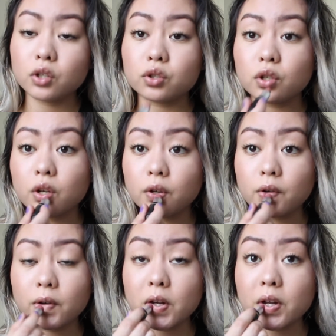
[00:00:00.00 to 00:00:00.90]

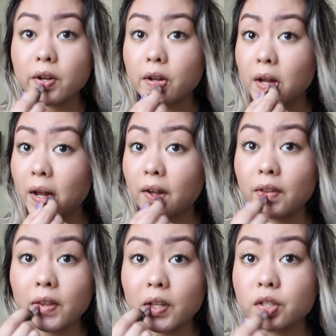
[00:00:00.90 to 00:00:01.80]
So I
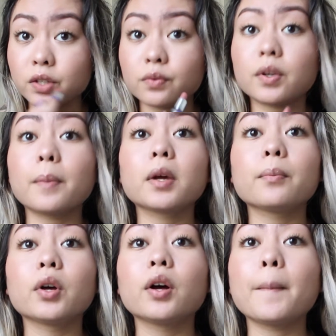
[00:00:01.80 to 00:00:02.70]
think that's just what I'm
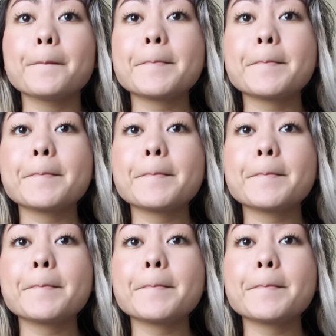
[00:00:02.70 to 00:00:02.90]
gonna put.